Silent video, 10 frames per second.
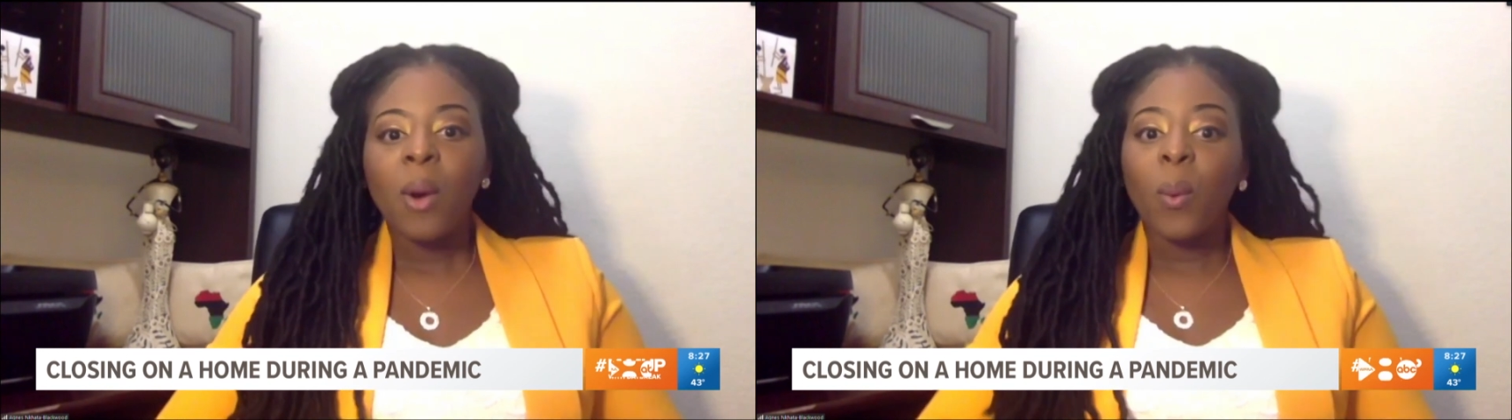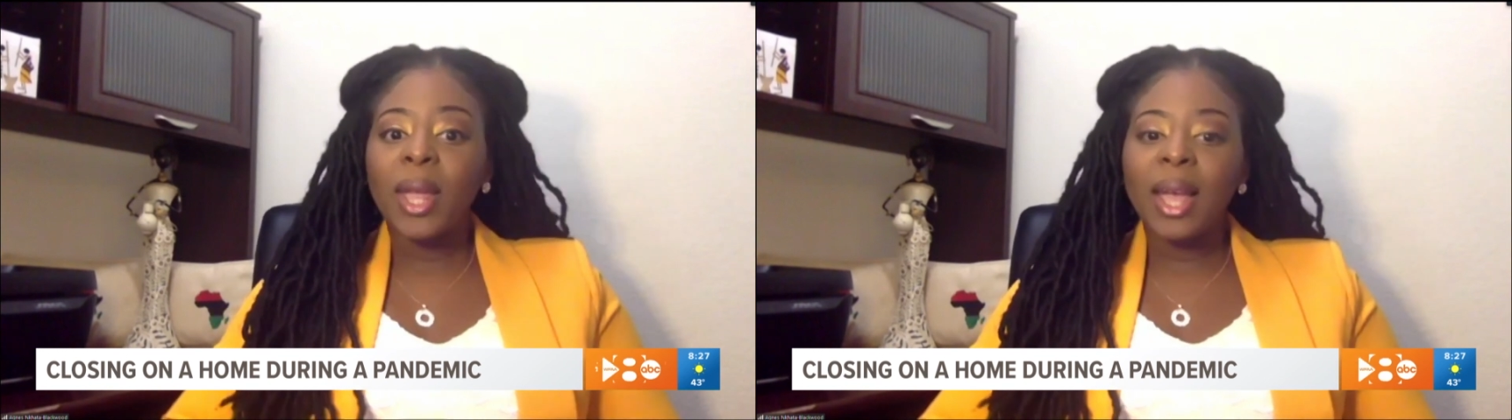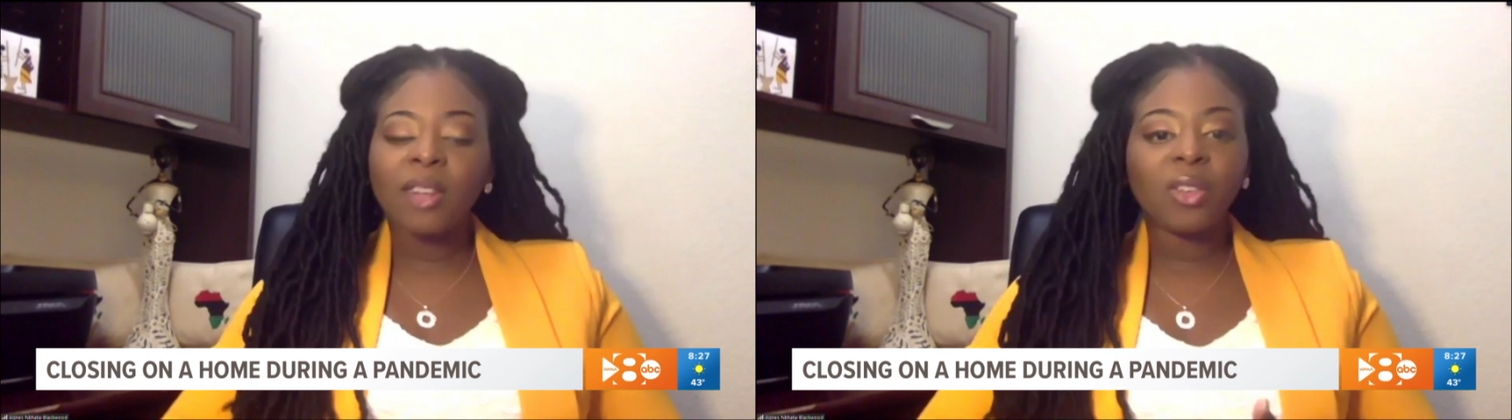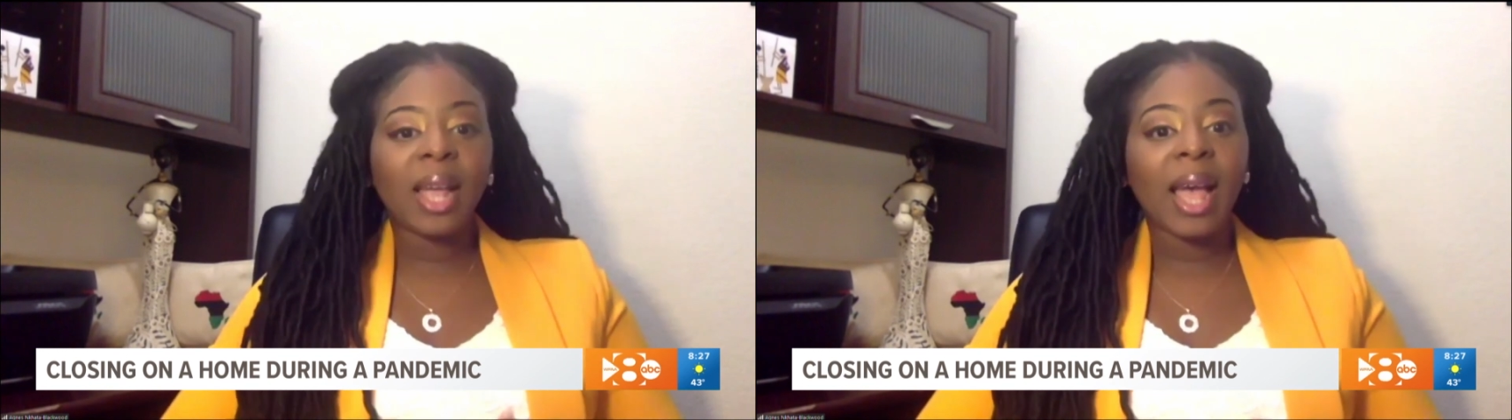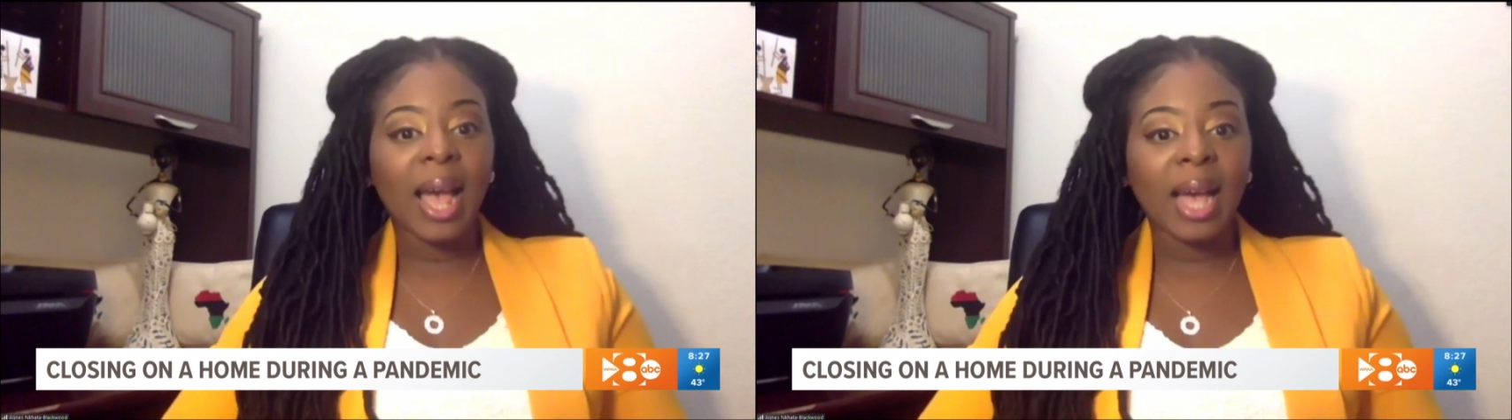We
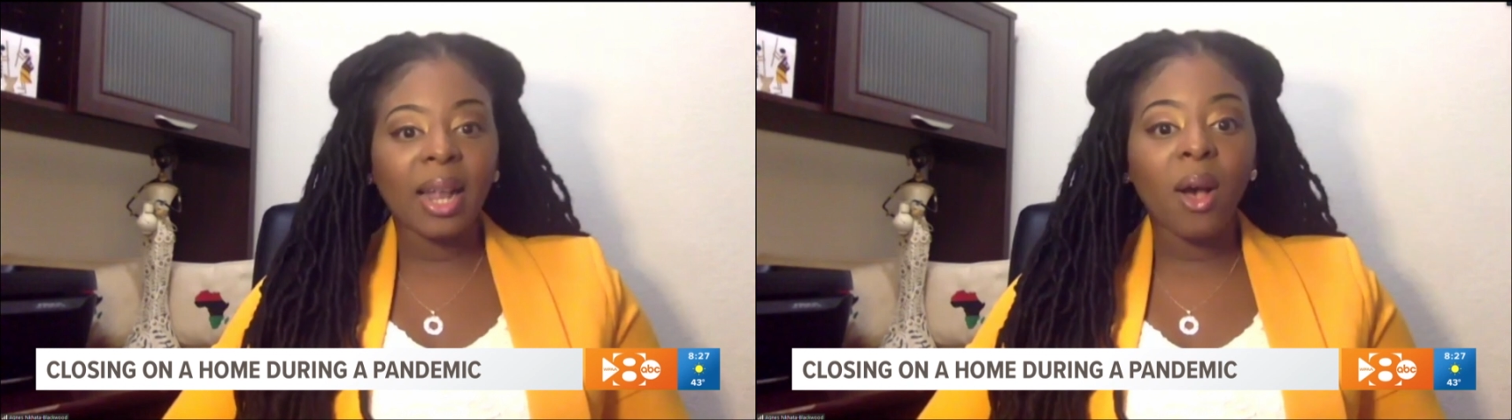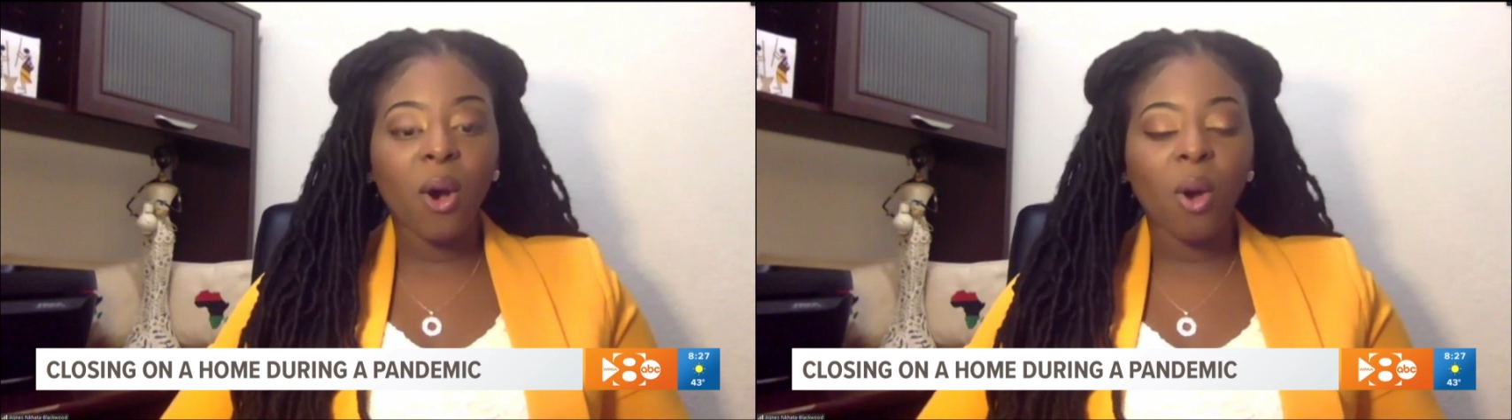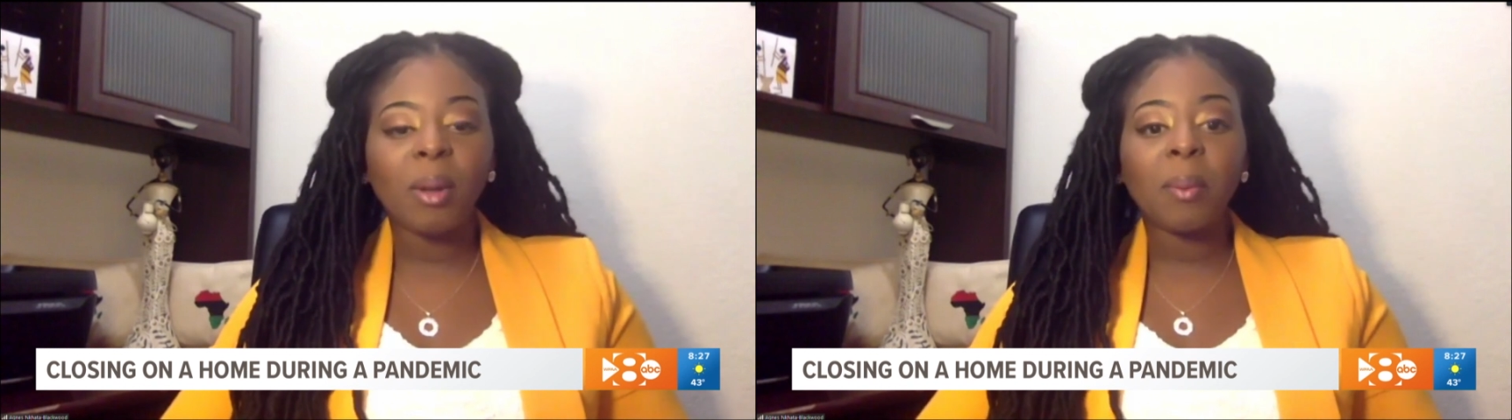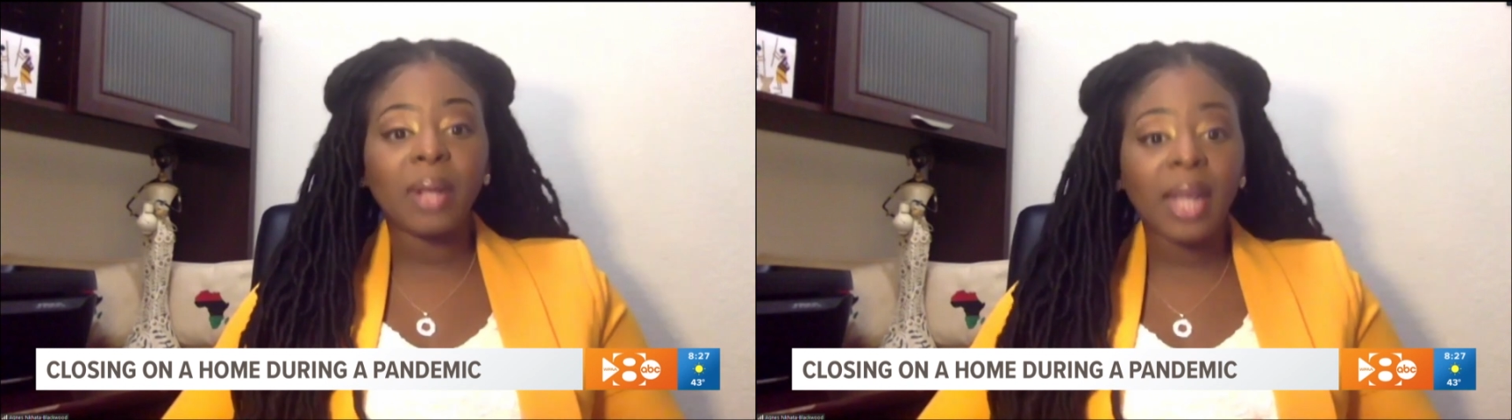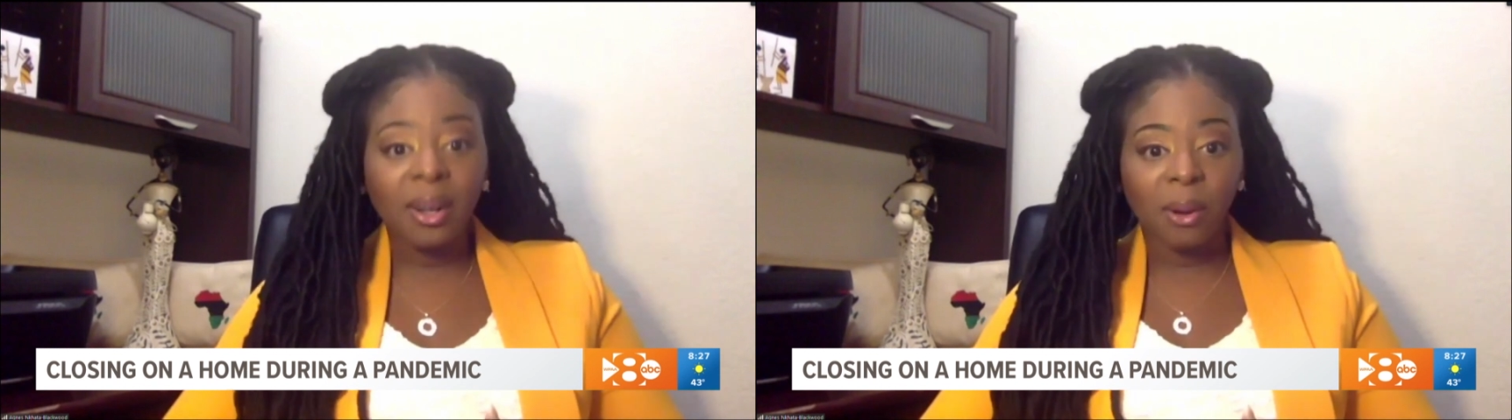actually had a home in
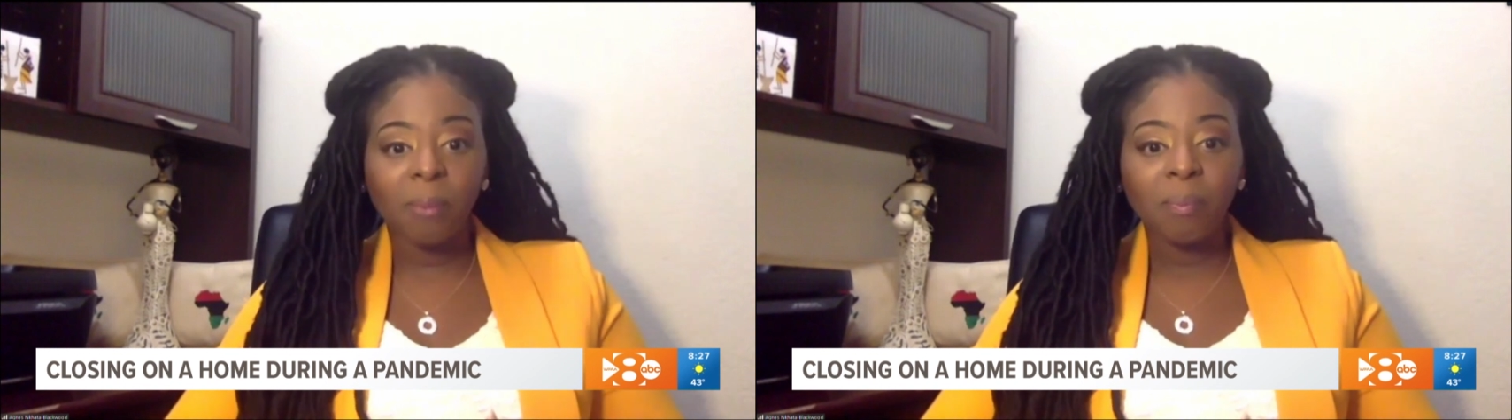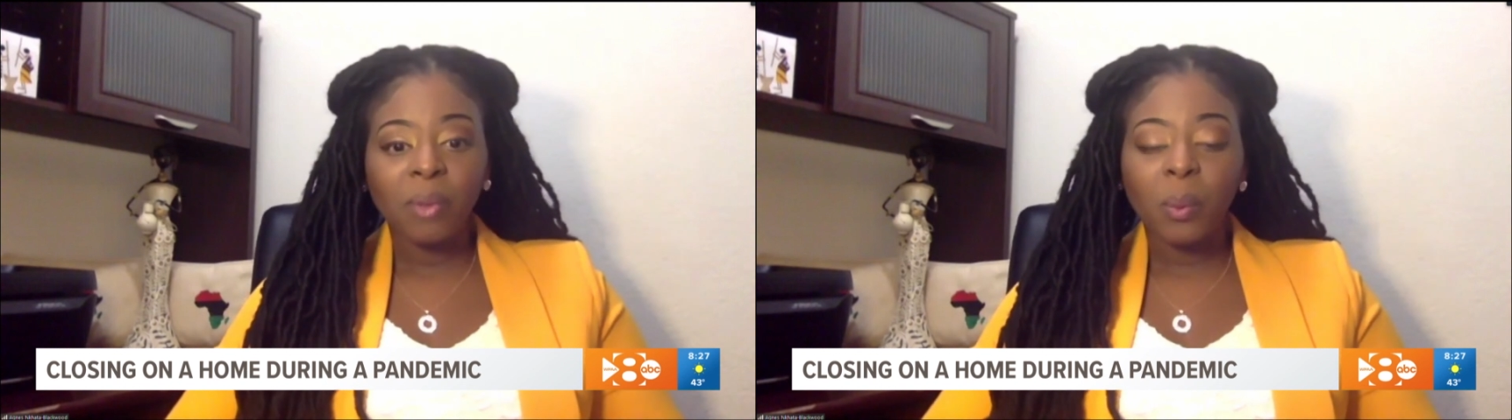Plano,